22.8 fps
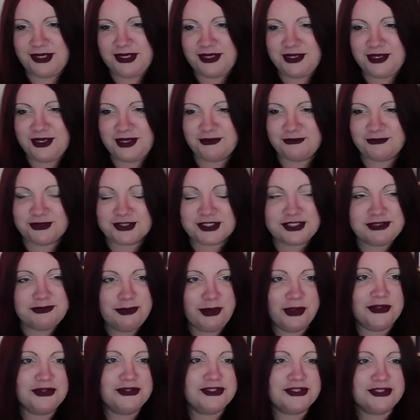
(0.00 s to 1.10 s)
be
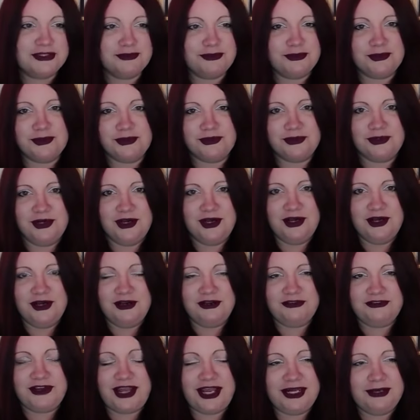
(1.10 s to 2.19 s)
responsible
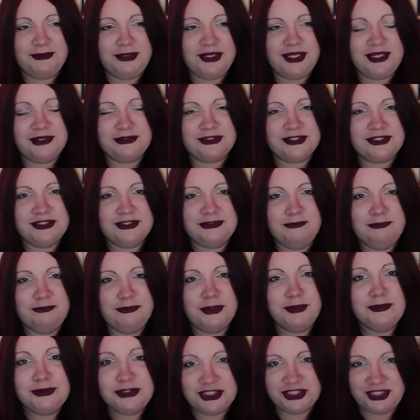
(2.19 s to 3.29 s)
for anybody else's
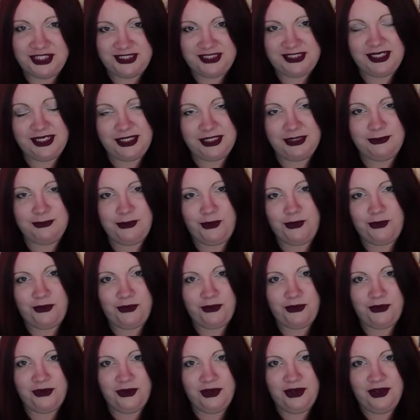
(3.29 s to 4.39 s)
bullshit
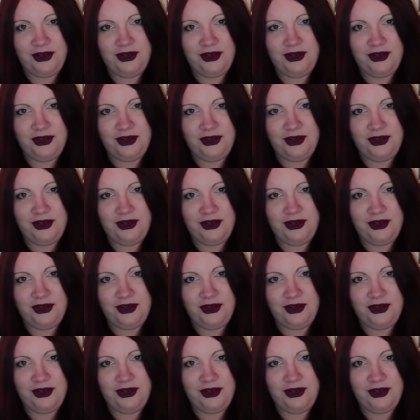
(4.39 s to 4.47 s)
anymore.